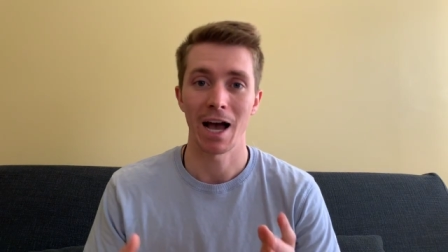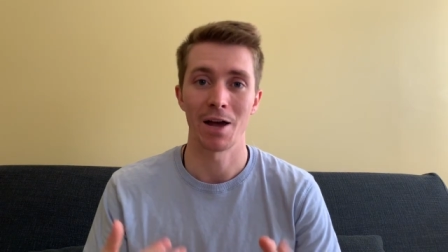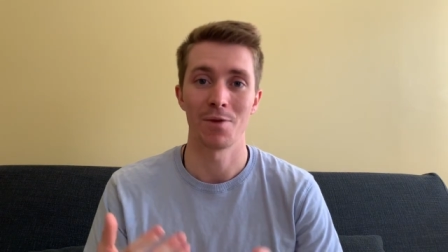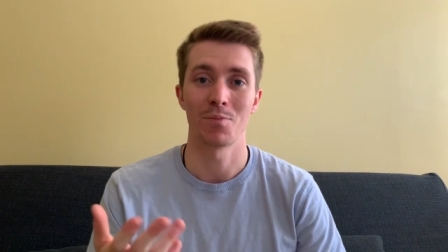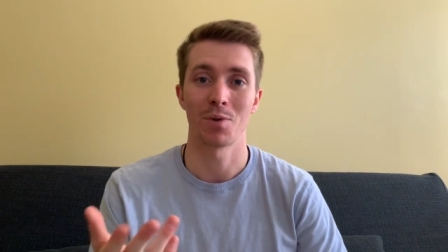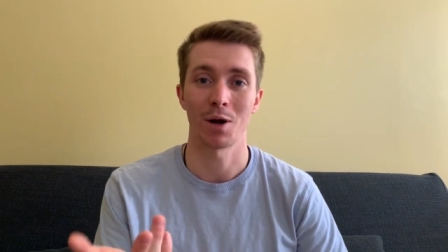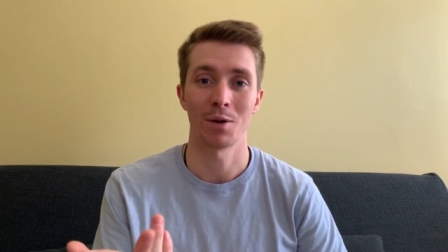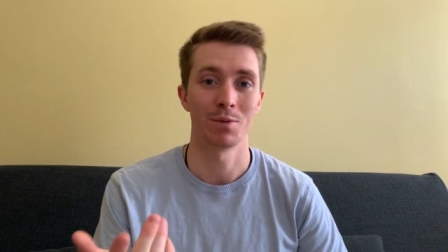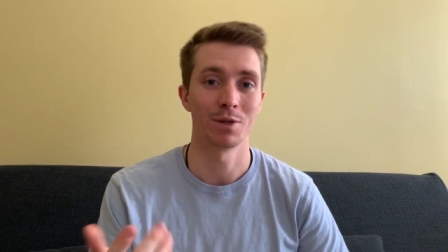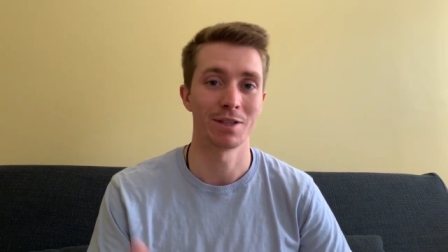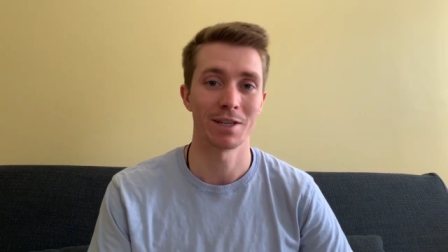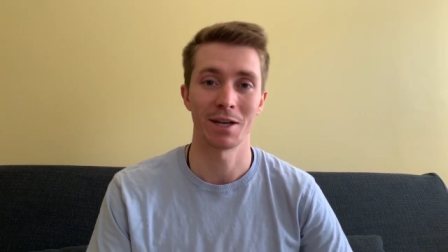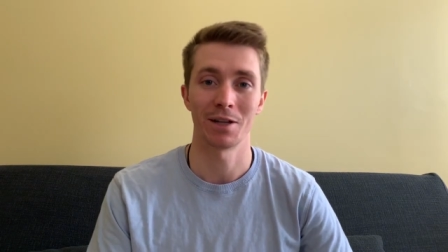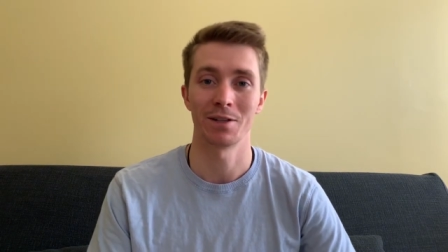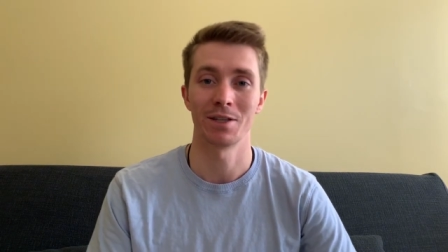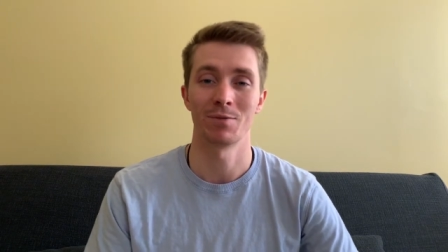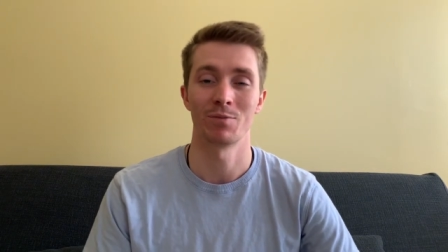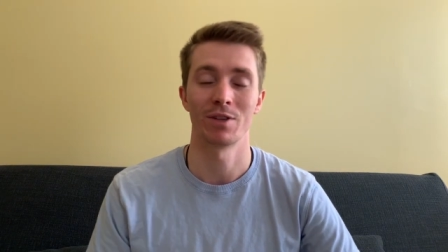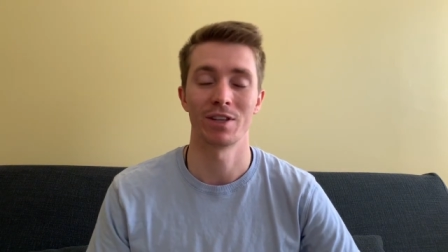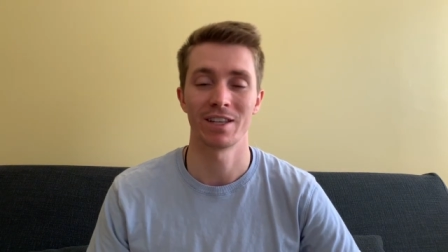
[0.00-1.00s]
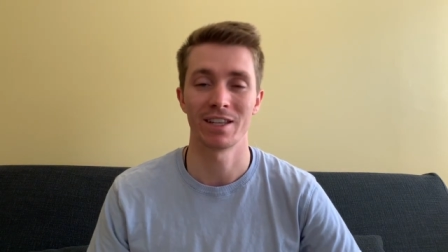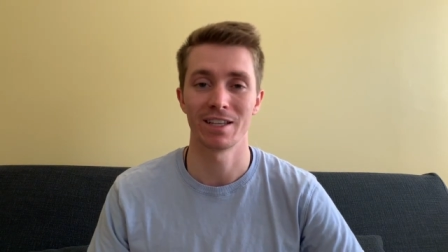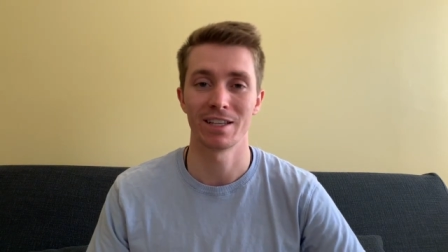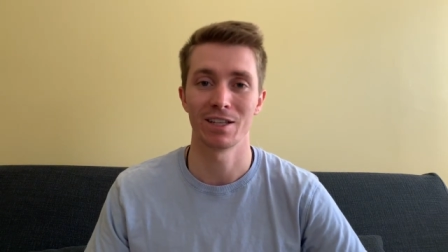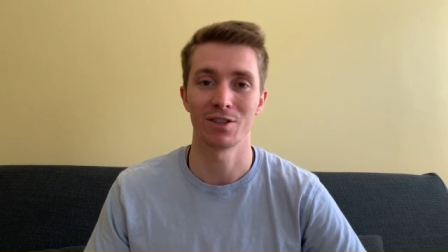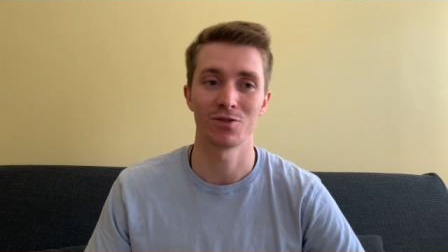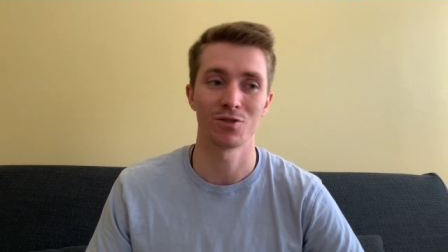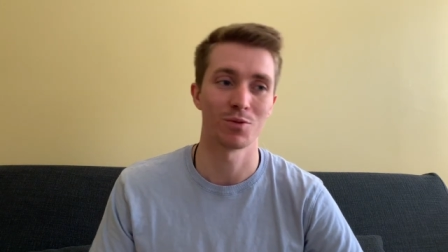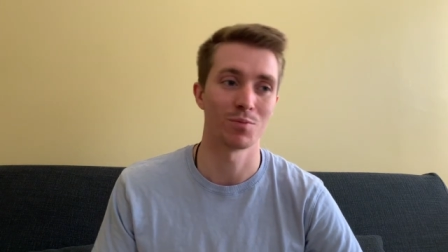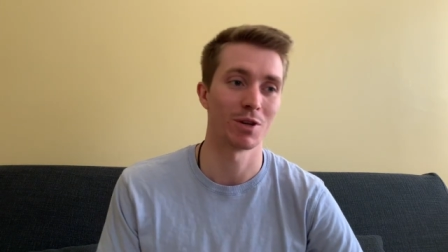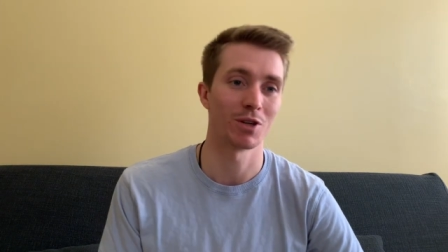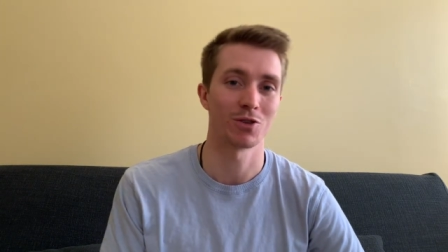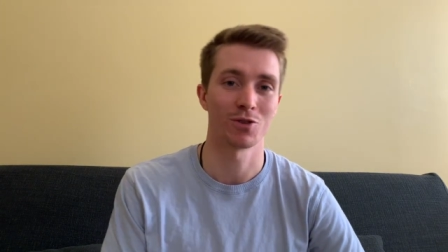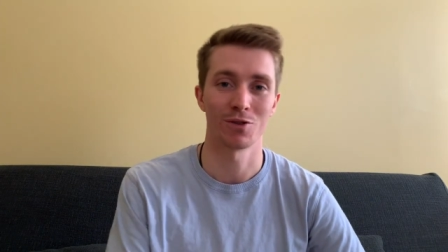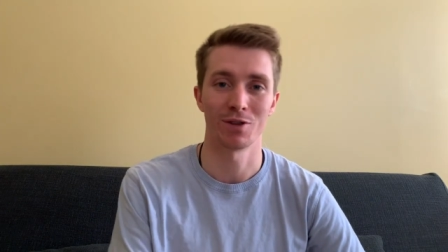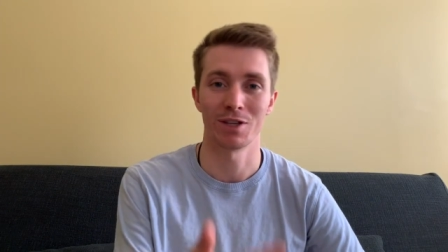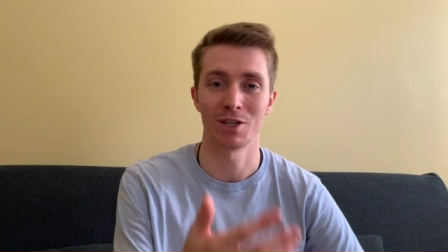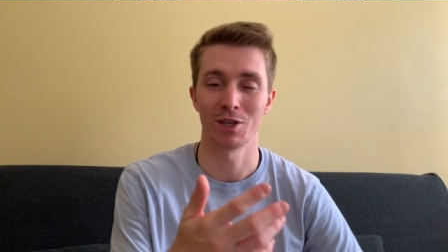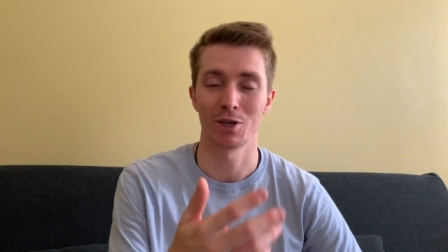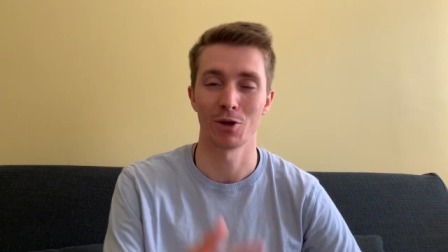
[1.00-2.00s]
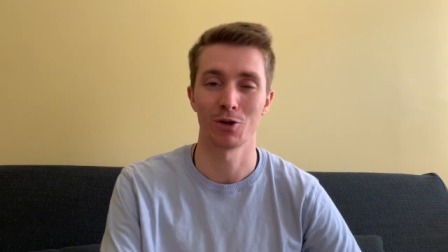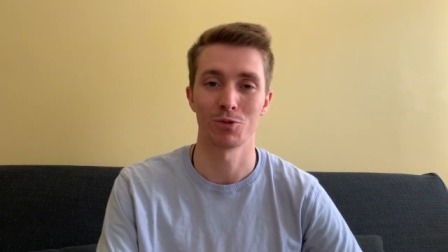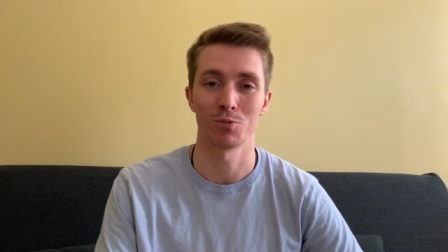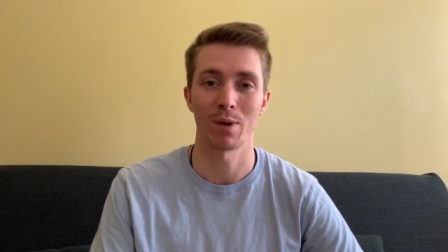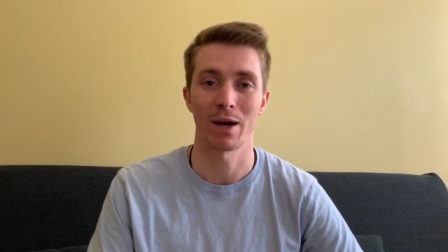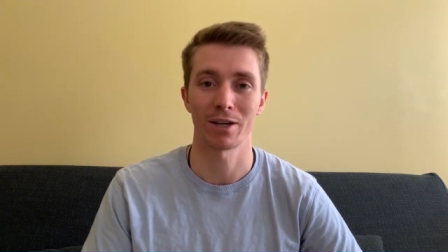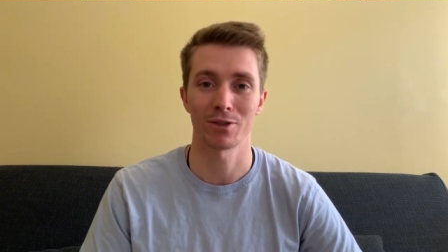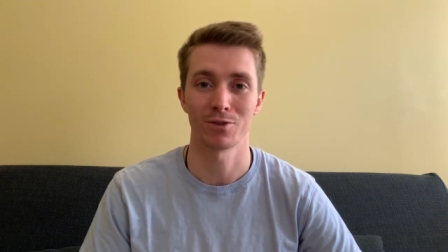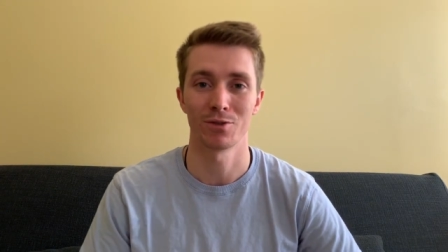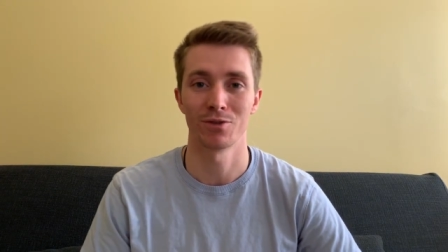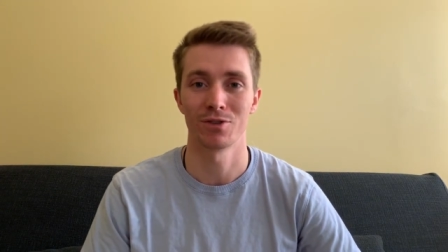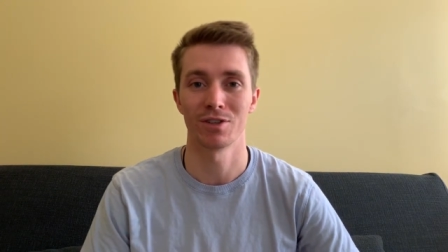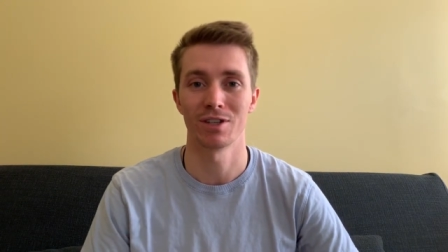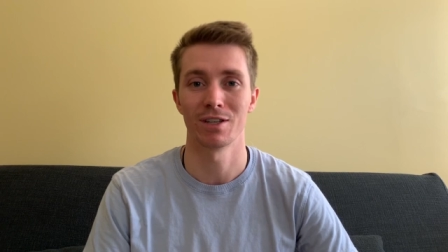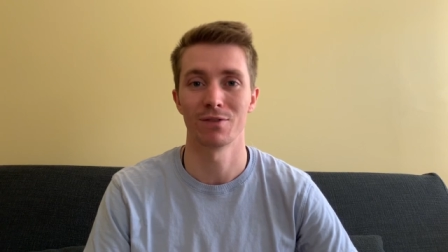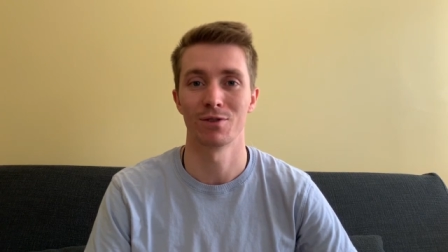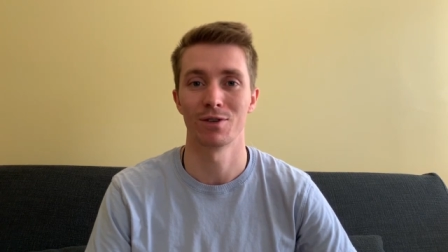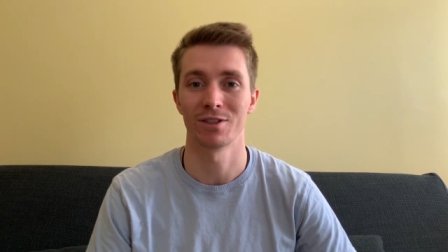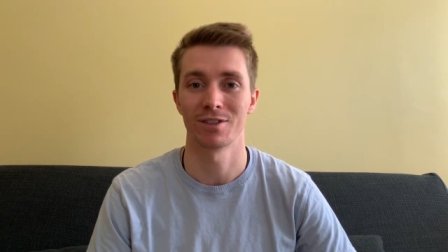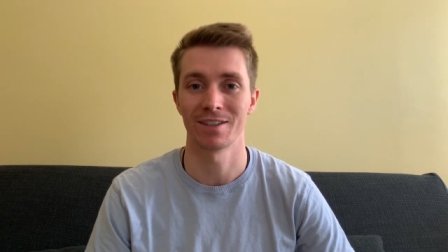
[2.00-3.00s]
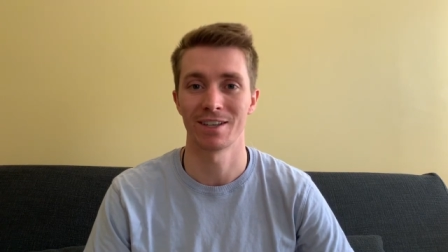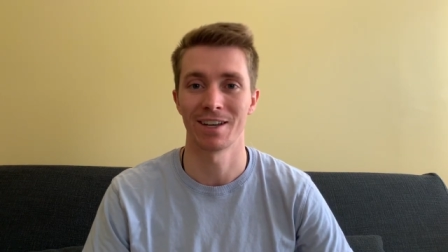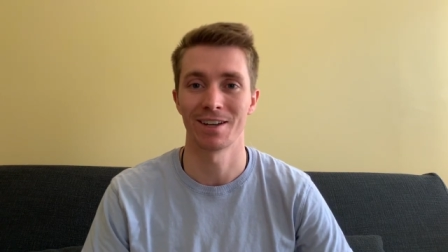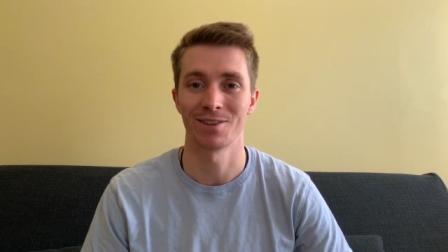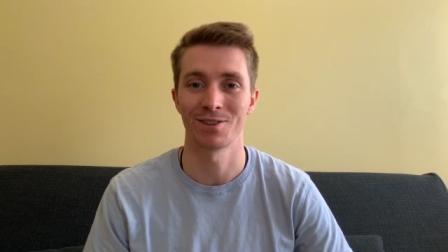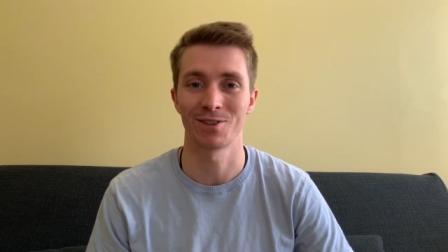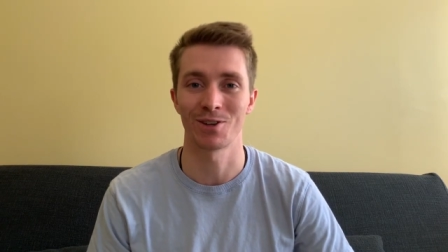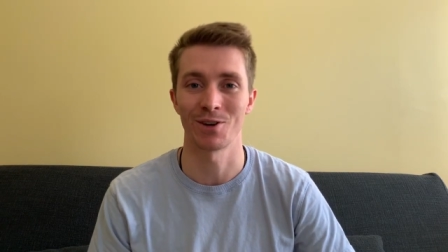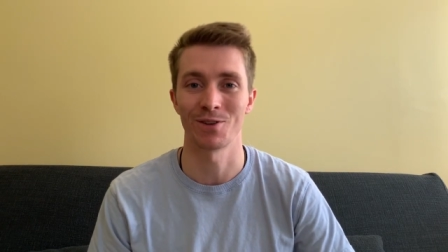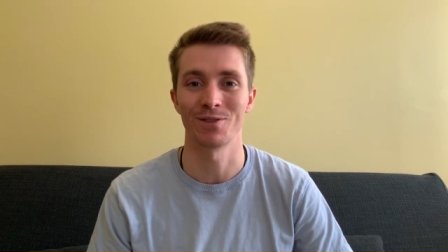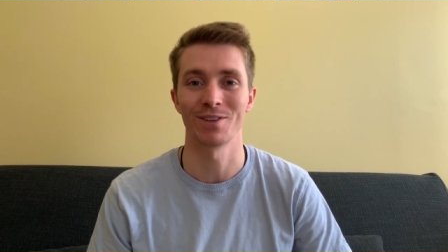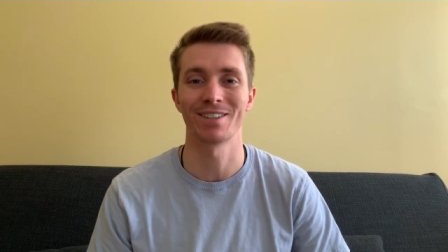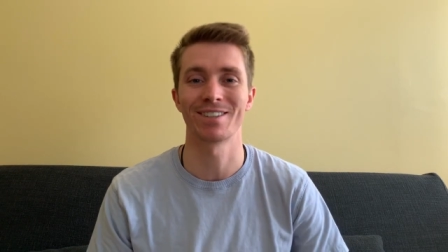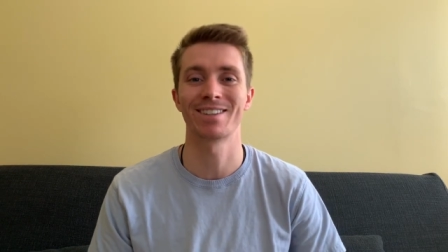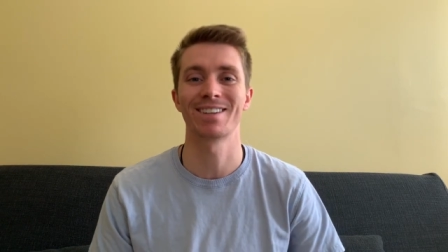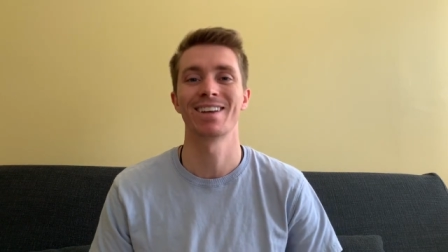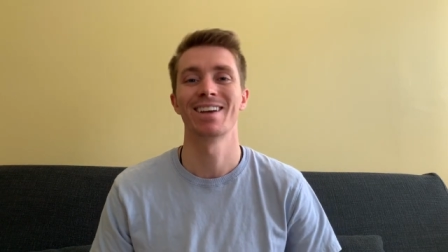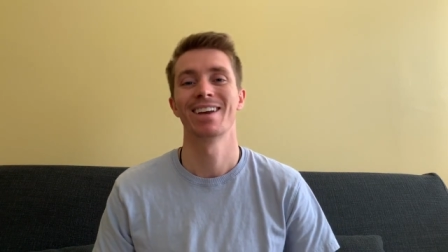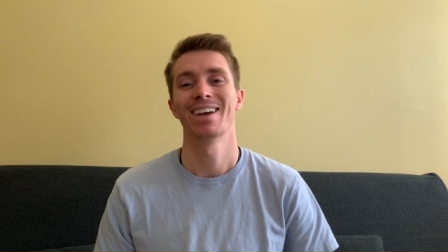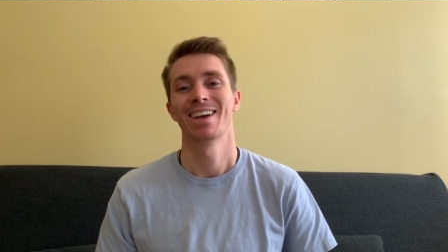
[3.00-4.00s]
I'd probably tell him that he needs to make sure that he goes back to Geneva to get it serviced